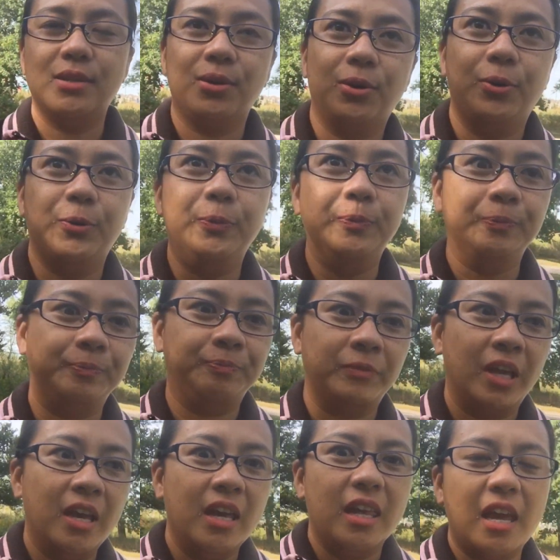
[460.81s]
So
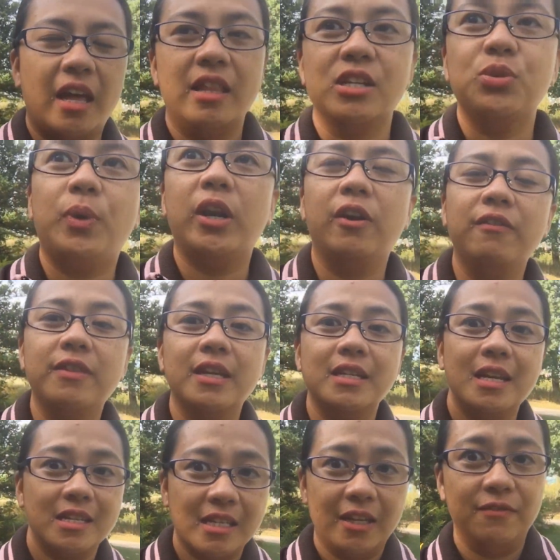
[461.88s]
yeah, that's one of the
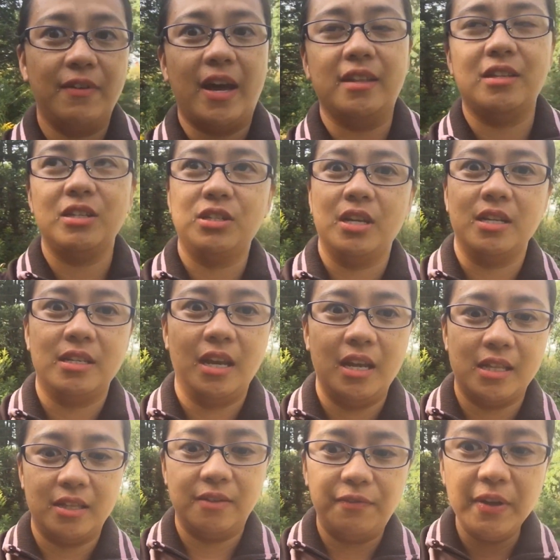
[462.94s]
disadvantages.
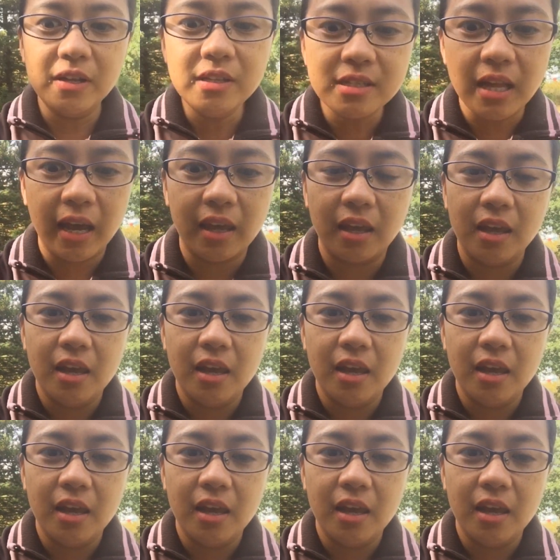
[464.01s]
It feels like